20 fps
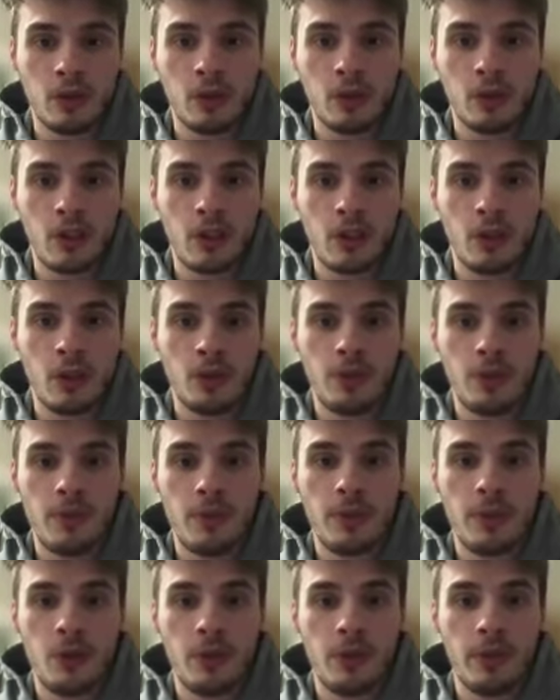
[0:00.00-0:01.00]
you'll go,
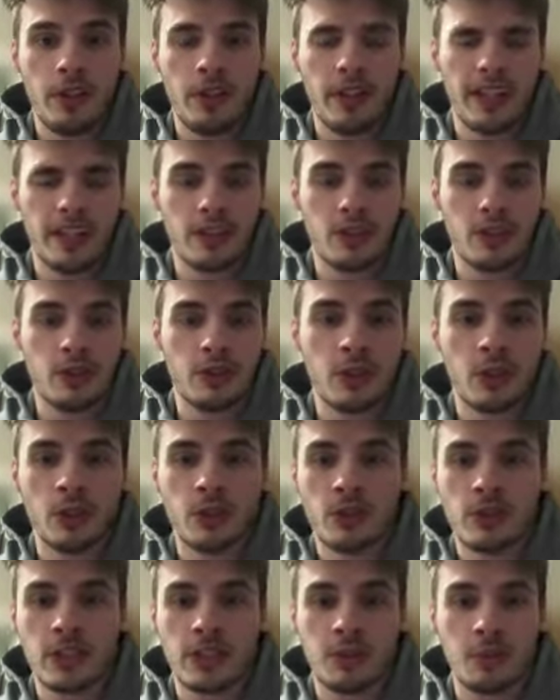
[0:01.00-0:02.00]
there'll be like
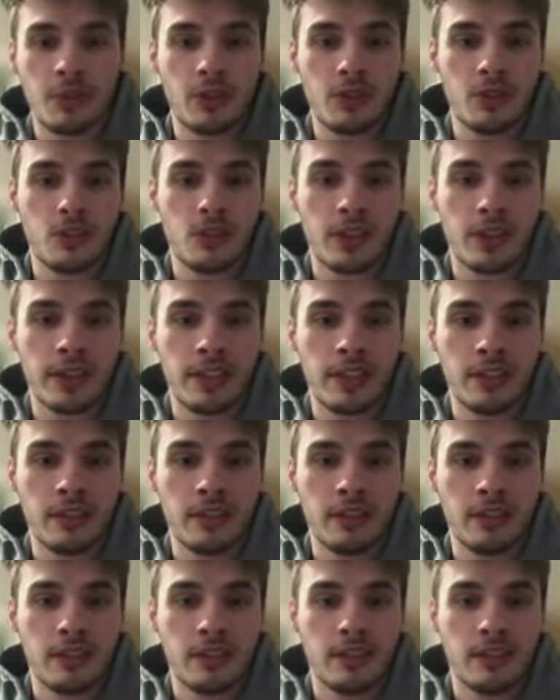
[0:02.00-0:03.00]
0 to 6 months of
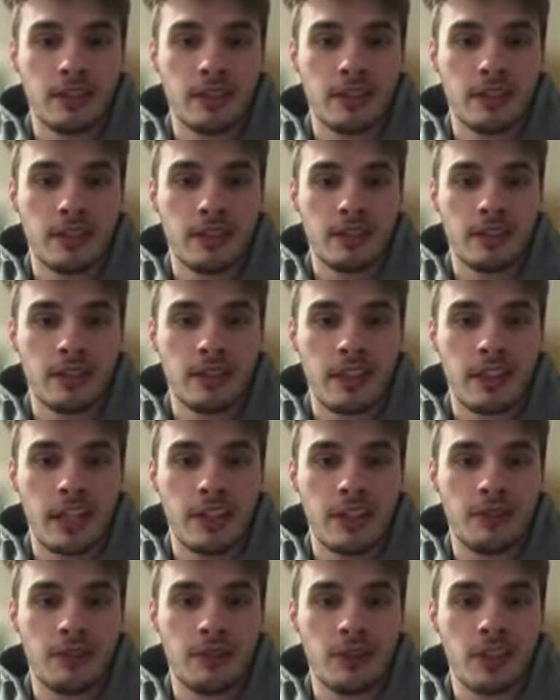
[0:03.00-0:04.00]
training. And
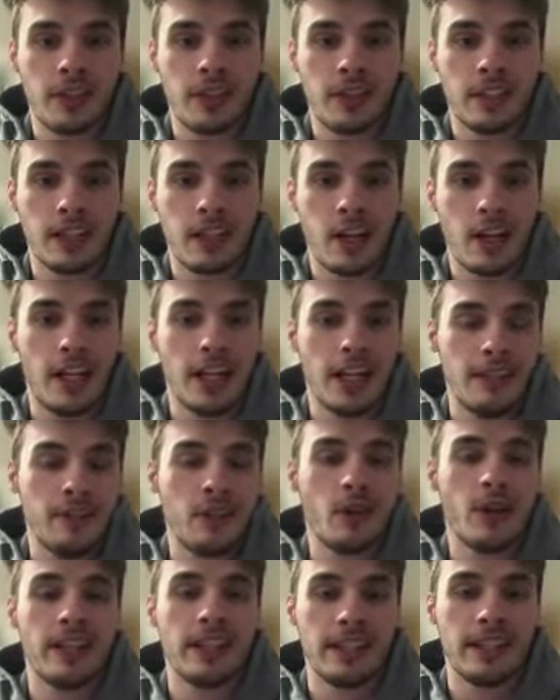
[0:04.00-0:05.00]
I feel like even though I